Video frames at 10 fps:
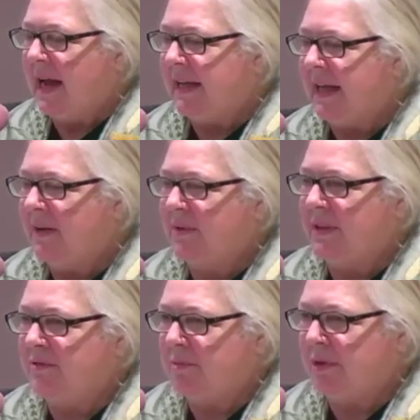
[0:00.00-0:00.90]
I can't
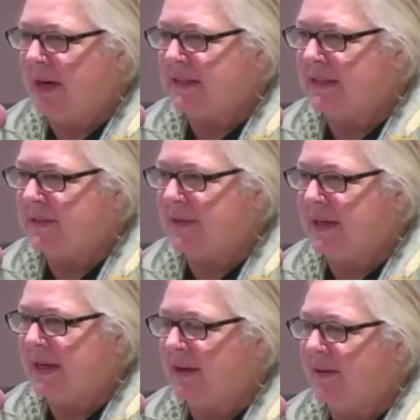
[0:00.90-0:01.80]
really even process
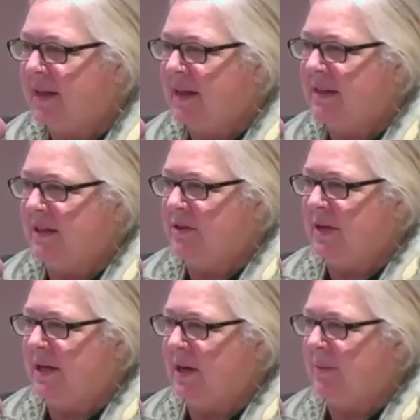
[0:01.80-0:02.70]
right now that you're
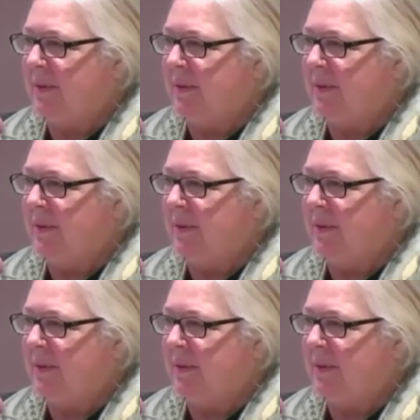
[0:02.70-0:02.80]
here.